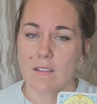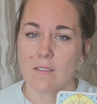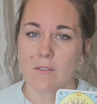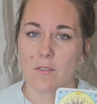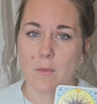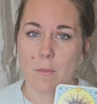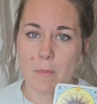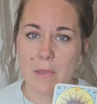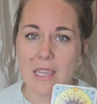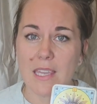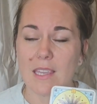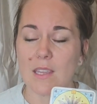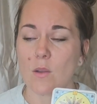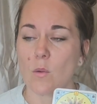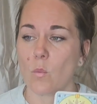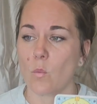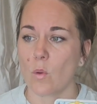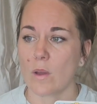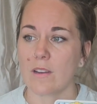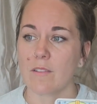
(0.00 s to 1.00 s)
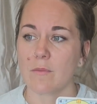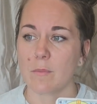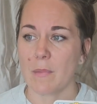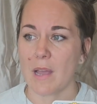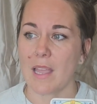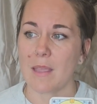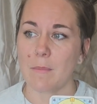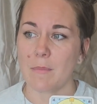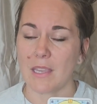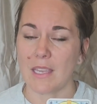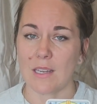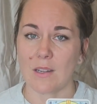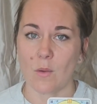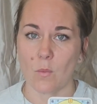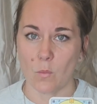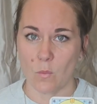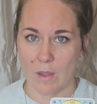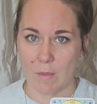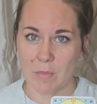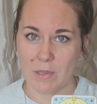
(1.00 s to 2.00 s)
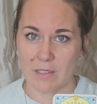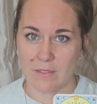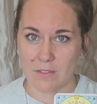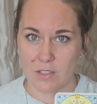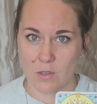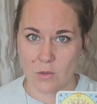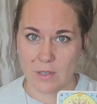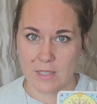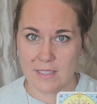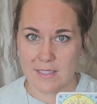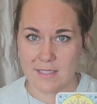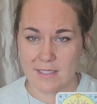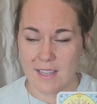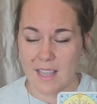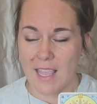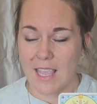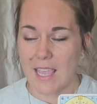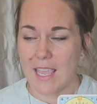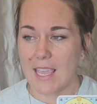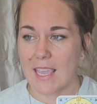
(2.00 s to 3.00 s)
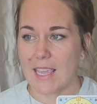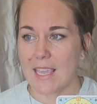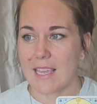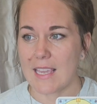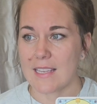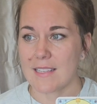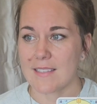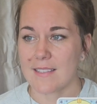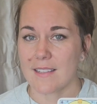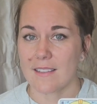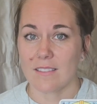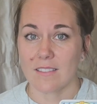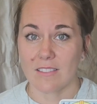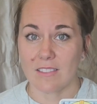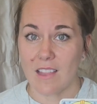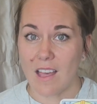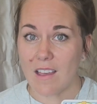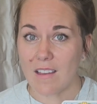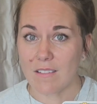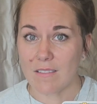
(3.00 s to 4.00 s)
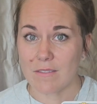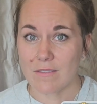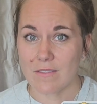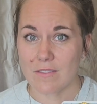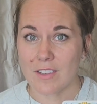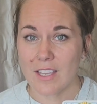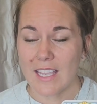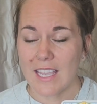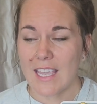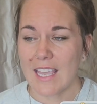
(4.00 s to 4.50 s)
For me, one of my main weapon of choice is love,